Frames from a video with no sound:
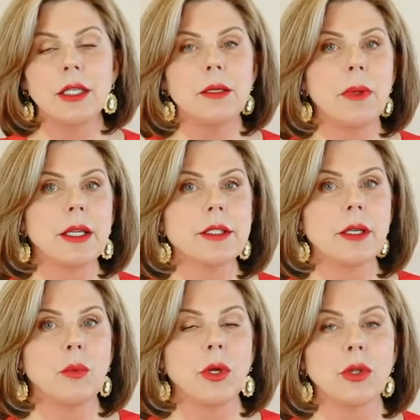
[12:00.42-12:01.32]
to make
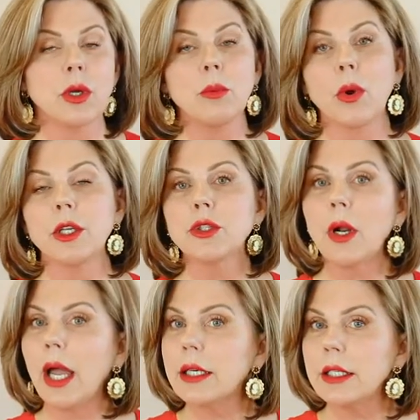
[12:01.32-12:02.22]
someone look more
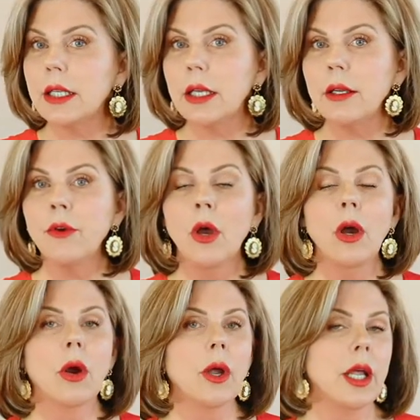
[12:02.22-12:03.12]
attractive
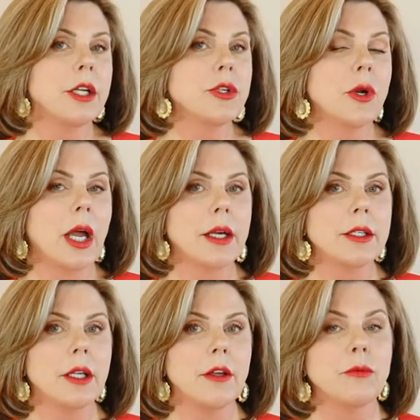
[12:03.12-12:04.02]
or
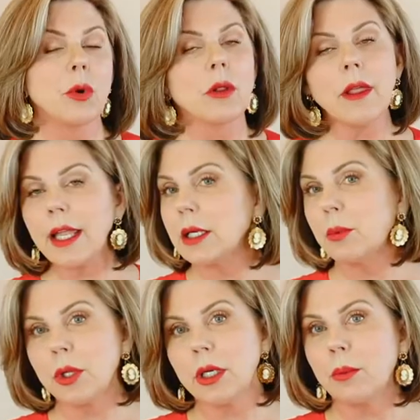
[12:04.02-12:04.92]
unattractive, more
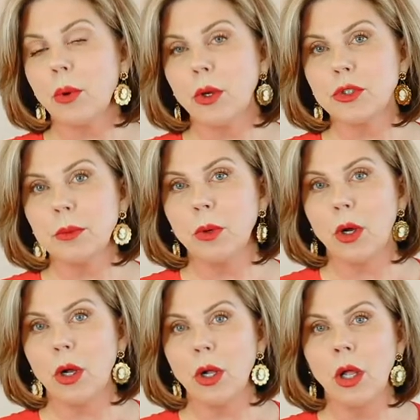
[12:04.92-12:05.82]
likable and
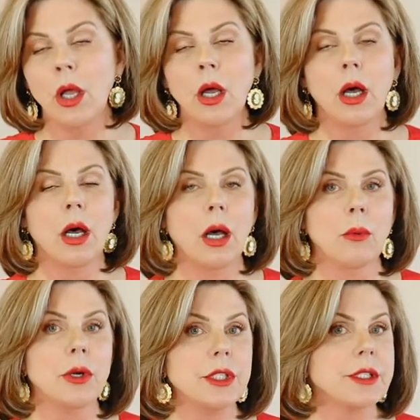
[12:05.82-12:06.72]
approachable
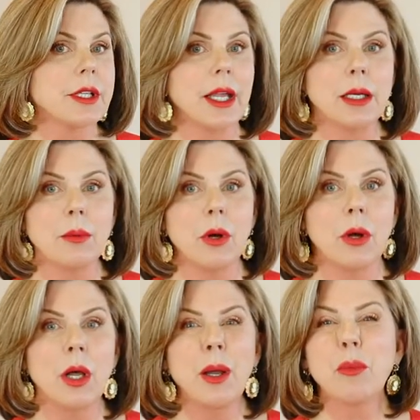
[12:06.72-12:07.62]
or
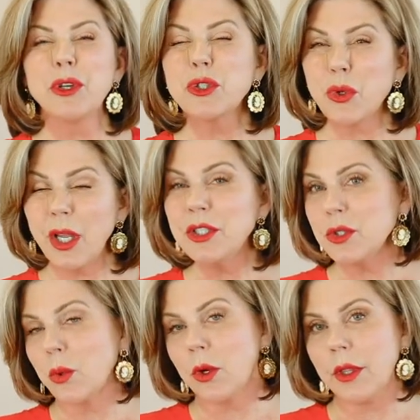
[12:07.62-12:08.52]
dislikable, more
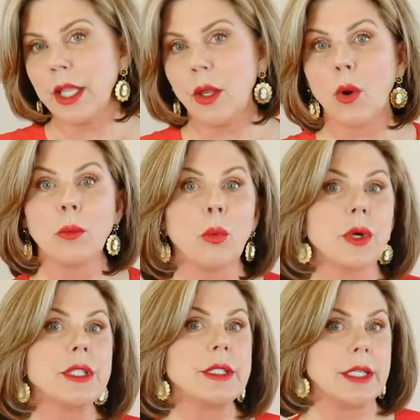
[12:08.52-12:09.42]
trustworthy or more
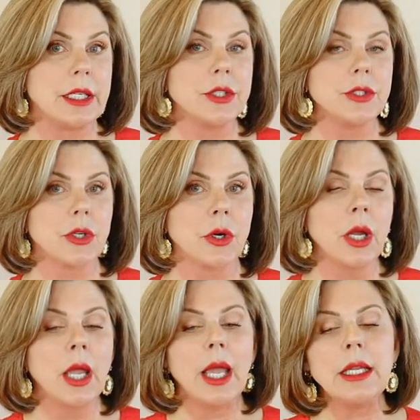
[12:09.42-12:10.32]
sinister,
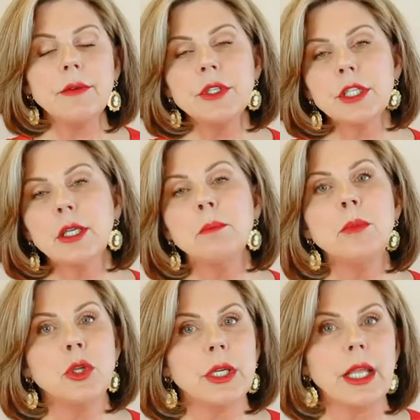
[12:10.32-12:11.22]
and even to
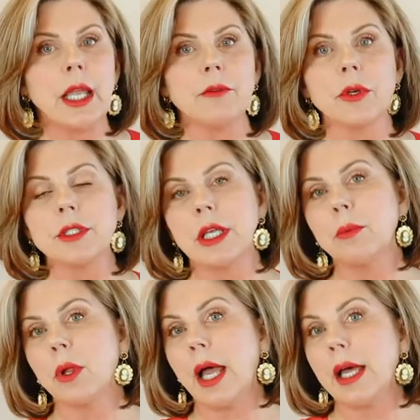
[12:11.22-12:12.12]
communicate, for
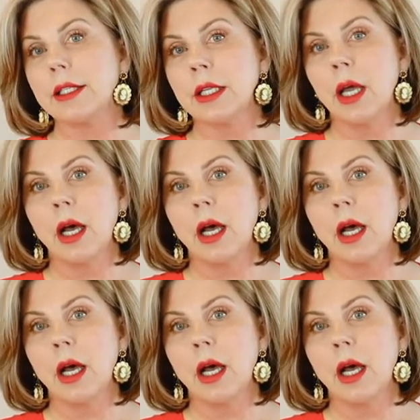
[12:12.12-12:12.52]
example, as